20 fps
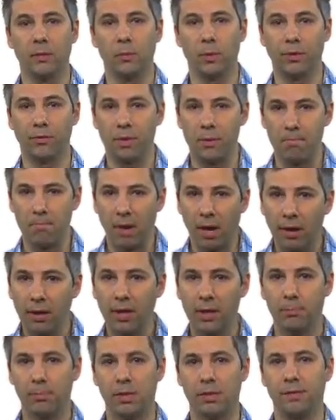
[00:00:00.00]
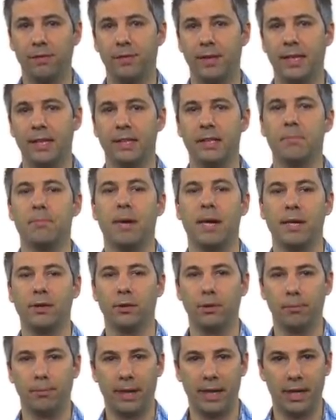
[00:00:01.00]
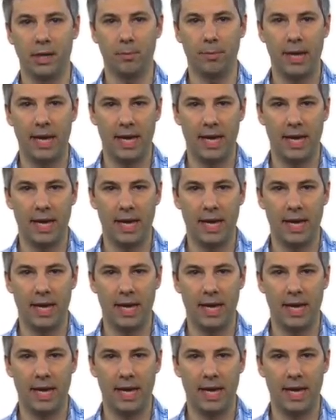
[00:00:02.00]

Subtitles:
what remarkable effect the microbiome